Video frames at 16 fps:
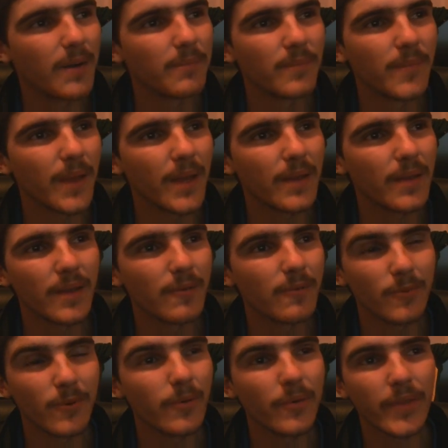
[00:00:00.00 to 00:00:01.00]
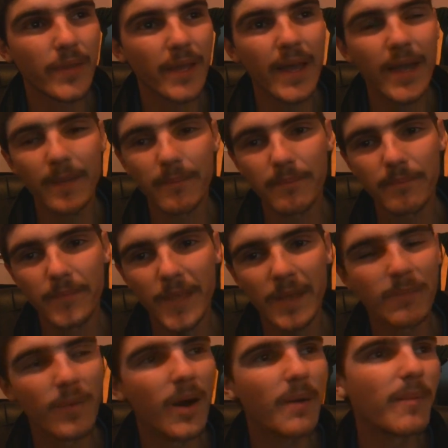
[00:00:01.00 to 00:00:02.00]
it ruined the game in
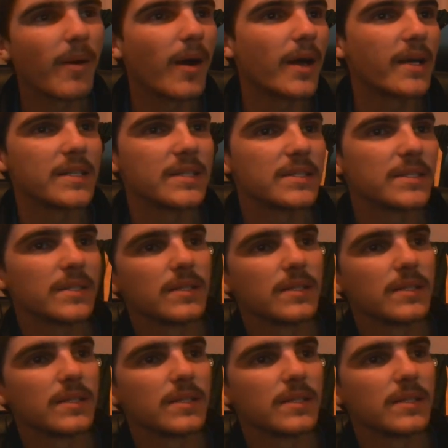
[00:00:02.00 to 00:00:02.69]
my mind.